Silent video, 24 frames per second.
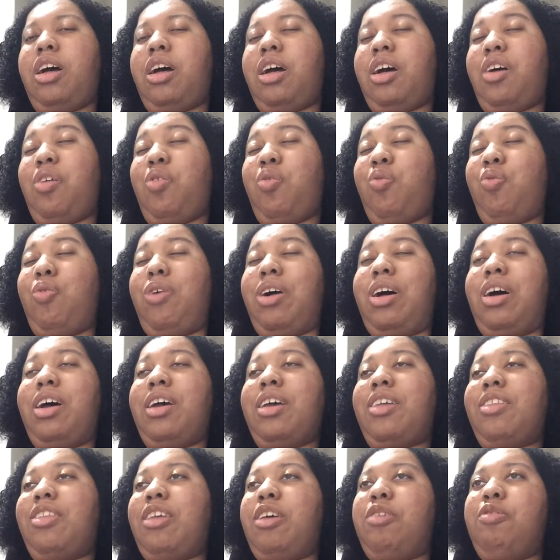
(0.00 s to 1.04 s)
uh,
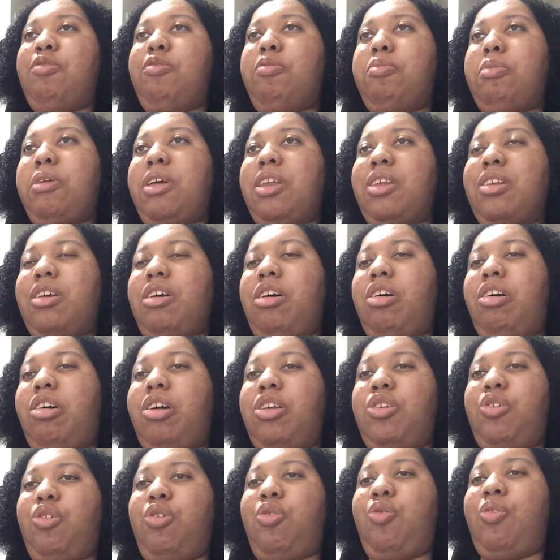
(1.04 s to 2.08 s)
why they've been
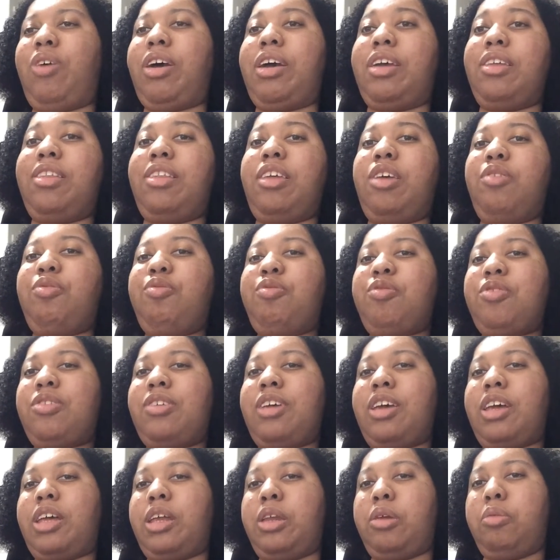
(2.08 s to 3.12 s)
gone or why they've
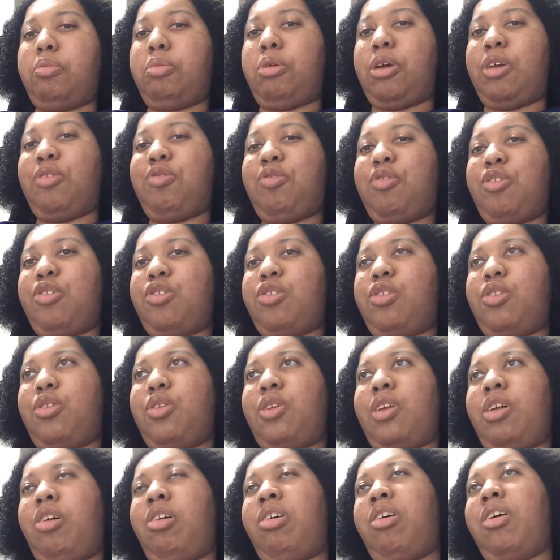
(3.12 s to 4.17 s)
taken a break for so
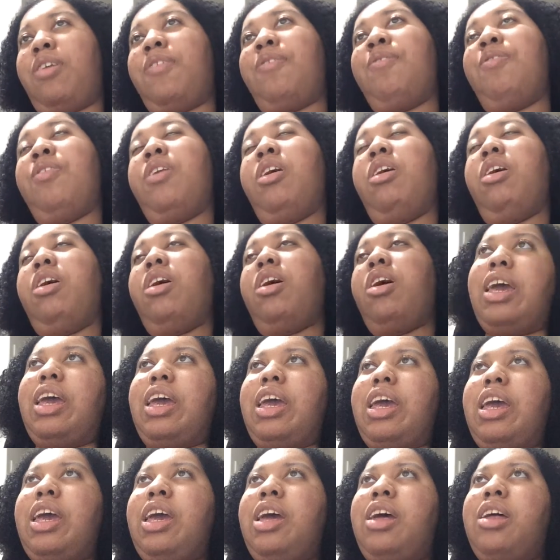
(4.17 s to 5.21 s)
long.
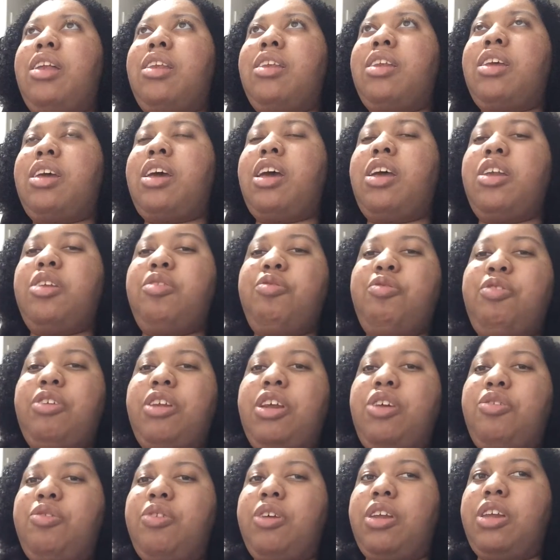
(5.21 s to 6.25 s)
And kind of what
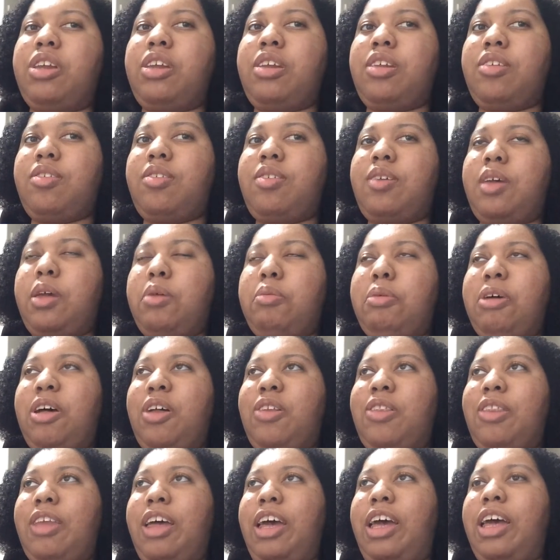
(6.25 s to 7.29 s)
I wanted to say
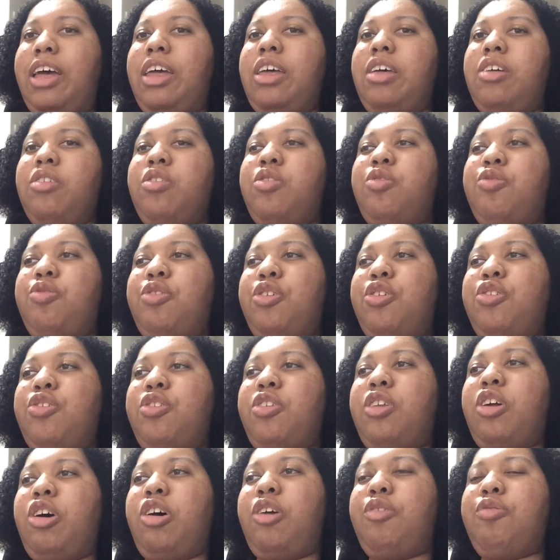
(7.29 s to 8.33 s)
about that is,
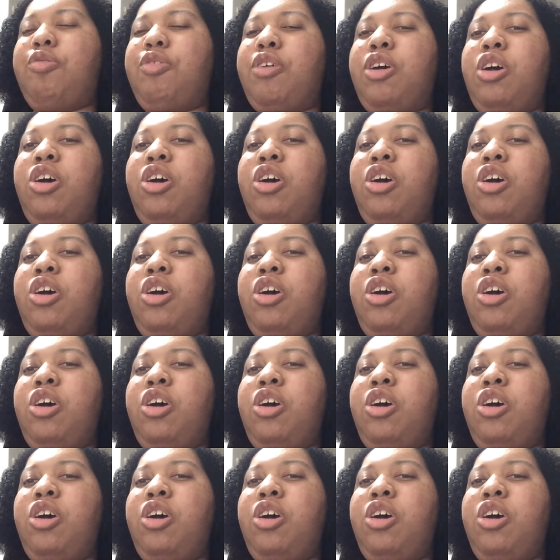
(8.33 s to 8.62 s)
first off,